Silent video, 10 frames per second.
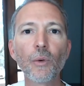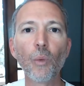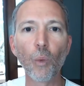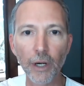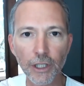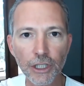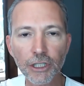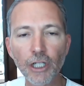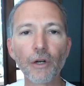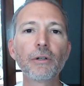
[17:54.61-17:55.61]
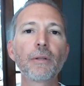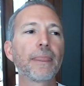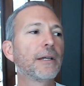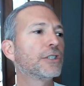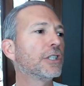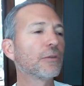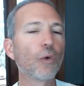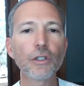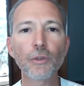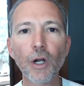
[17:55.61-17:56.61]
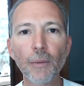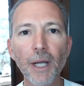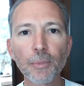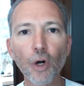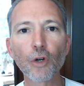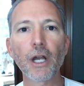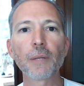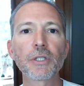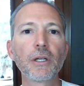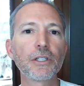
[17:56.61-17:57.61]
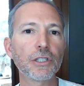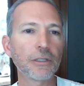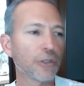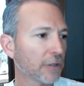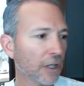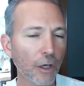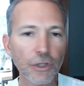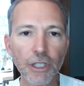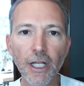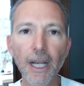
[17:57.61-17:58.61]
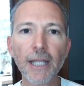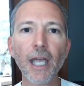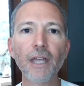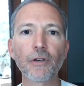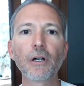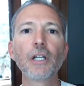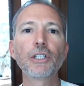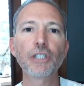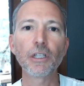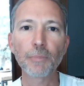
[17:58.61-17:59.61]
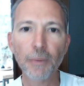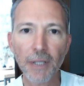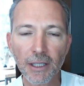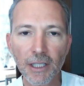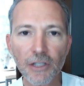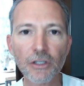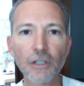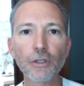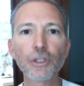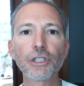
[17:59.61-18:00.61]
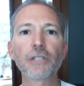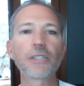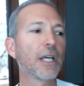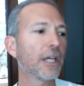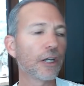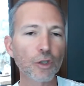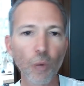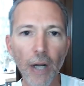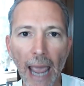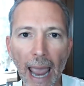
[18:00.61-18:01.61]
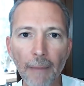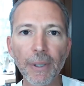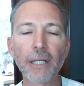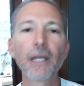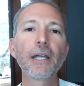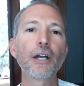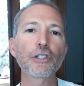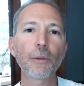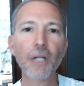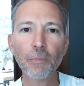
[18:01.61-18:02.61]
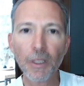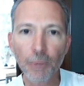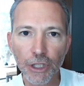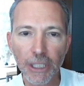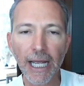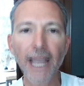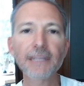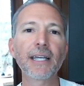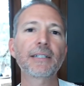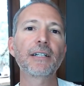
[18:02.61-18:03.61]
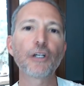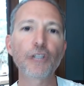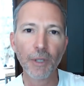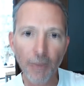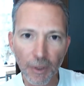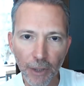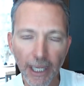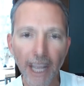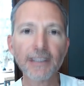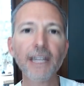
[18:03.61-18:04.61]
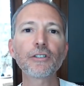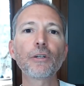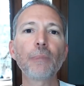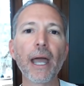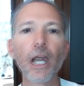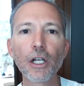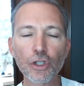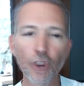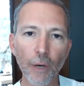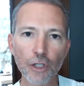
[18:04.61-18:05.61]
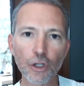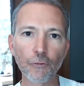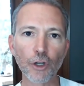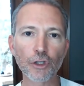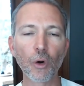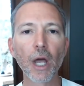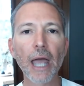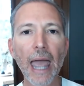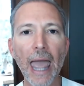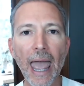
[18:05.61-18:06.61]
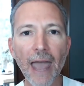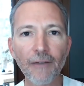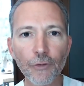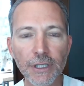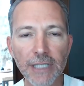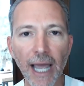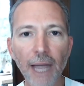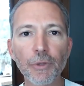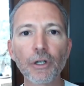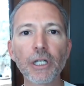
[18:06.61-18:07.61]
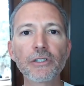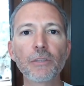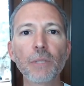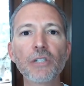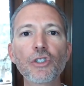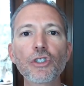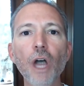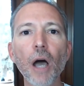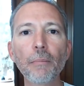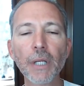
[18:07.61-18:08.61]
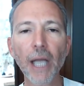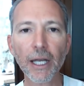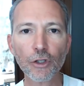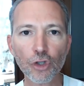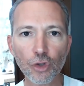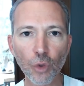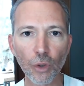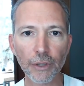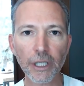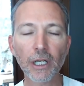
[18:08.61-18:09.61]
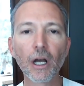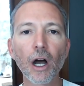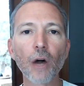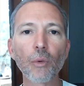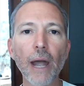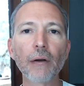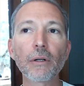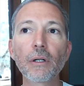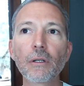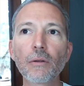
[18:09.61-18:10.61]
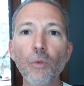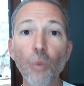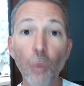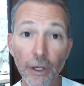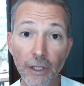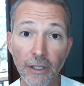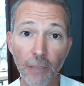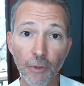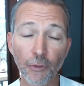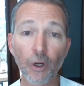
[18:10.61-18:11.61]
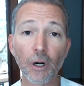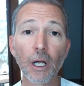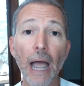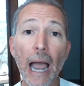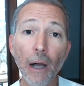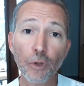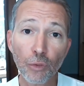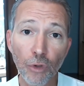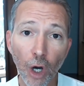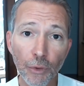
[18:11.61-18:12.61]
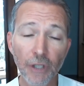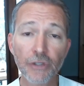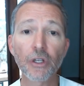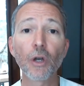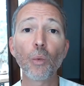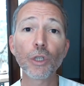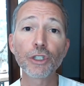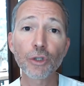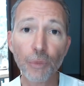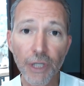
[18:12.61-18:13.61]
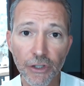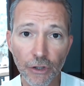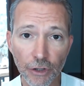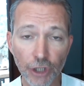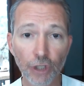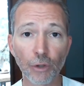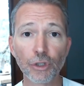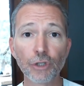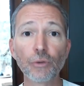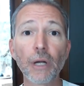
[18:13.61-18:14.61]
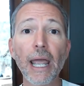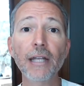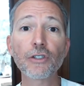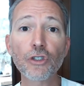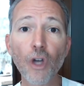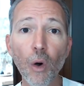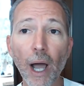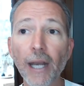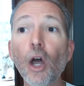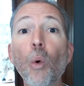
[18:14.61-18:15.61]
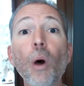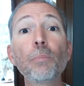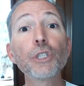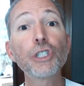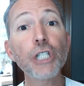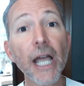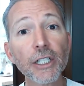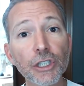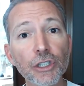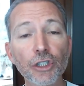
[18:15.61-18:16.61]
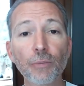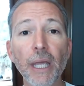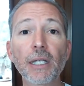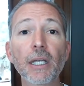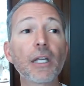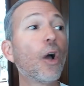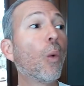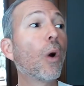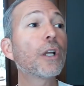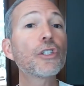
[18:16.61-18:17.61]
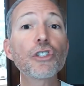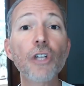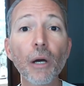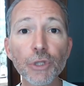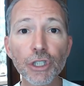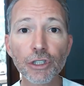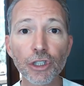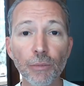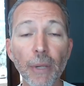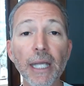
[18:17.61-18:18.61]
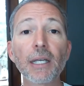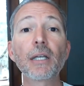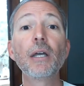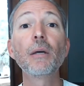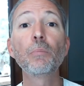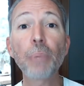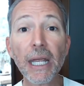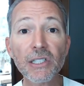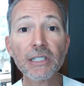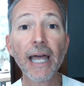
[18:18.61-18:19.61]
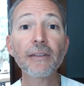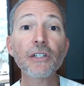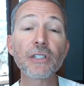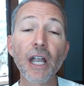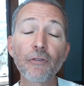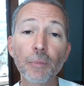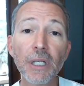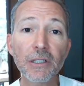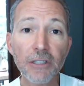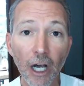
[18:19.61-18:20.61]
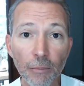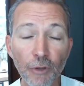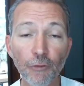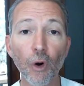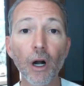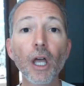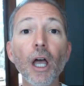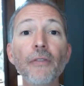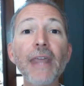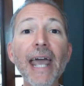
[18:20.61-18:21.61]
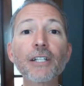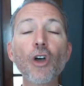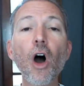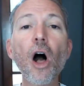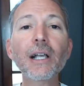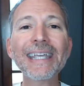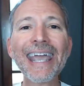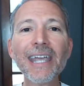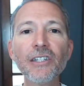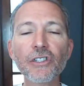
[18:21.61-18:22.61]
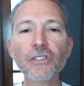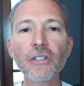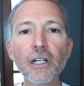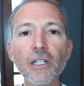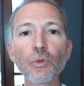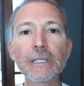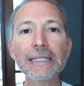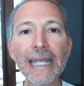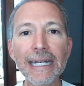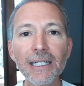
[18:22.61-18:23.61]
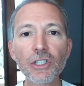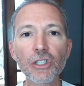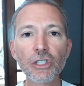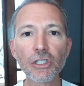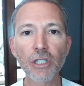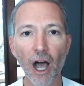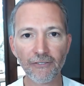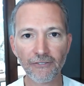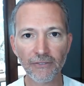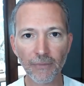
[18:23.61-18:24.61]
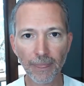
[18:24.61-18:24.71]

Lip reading: What did she do? She enrolled in one of my programs. She took the coaching that I gave her. She implemented these solutions. Here's what happened. Here's how many people she contacted. how many people contacted her back, so on and so forth. So every time there needs to be some kind of story around where you did it before, how you know this, what your research shows you, and so on. What projections you're making, what assumptions you're making based on this never being done before. That's all case study related stuff.